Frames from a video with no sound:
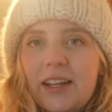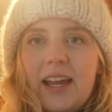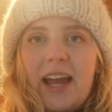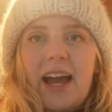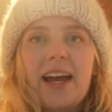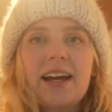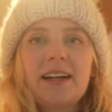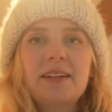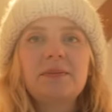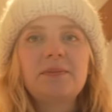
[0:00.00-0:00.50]

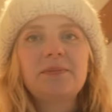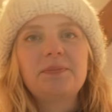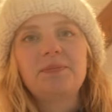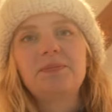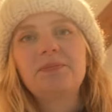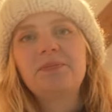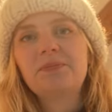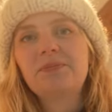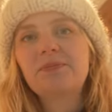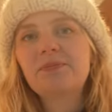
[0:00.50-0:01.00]
yeah,
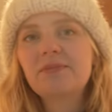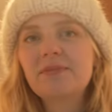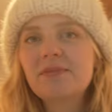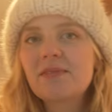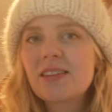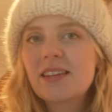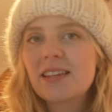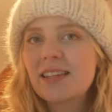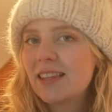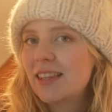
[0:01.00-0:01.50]

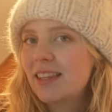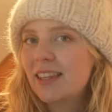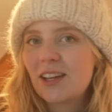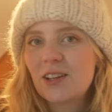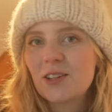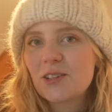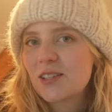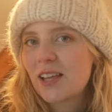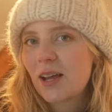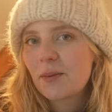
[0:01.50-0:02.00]

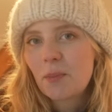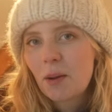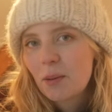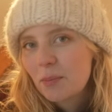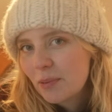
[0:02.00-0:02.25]
those are my